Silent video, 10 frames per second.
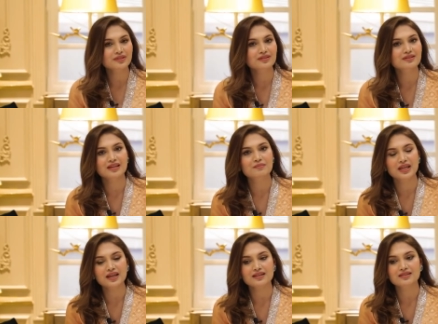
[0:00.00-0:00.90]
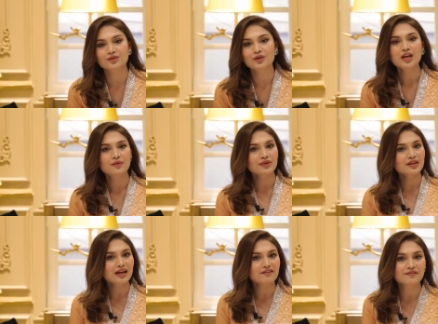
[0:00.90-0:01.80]
wasn't the same case. You know, we
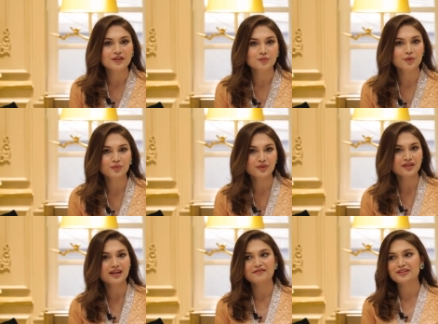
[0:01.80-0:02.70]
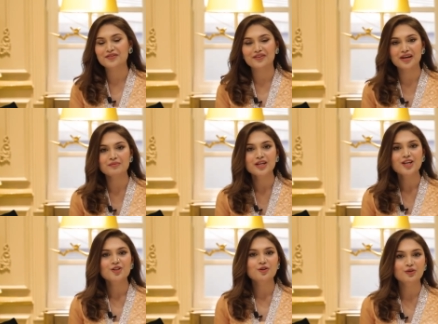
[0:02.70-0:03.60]
didn't have Facebook, we didn't have Instagram
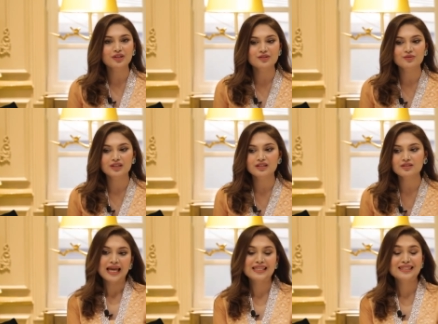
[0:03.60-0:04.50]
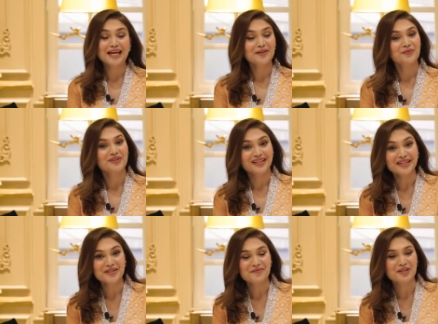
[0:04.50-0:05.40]
to look into things, and that we
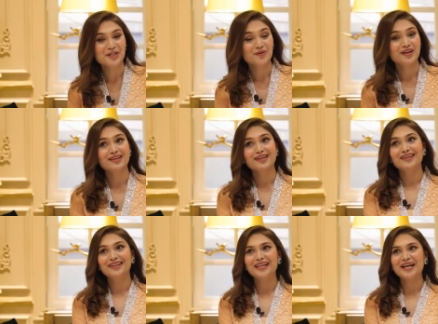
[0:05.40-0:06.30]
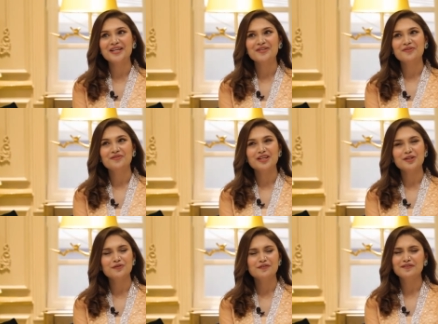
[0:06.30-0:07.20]
did. We curated a line of
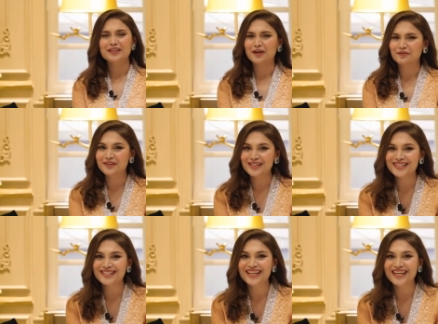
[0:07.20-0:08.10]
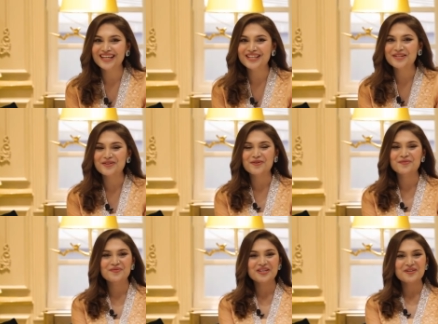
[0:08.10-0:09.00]
10 to 15 outfits, and uh,
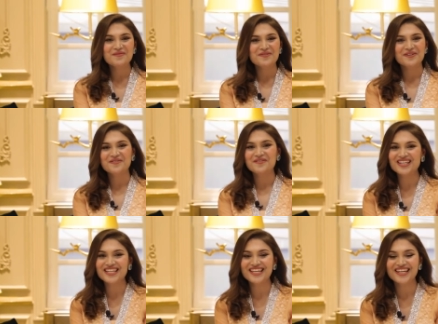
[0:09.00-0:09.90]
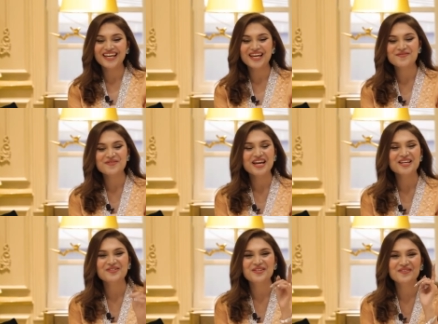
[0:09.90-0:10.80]
we were ready, and we
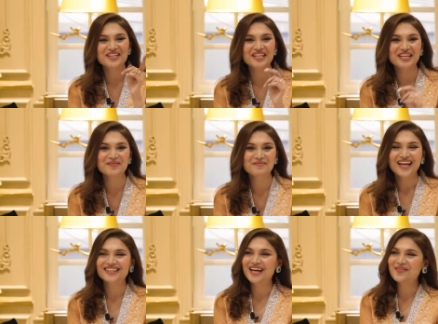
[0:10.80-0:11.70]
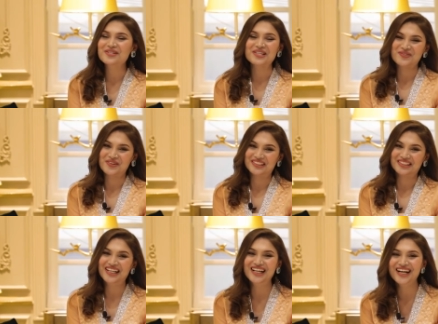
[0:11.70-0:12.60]
had to give it a name, and that was a struggle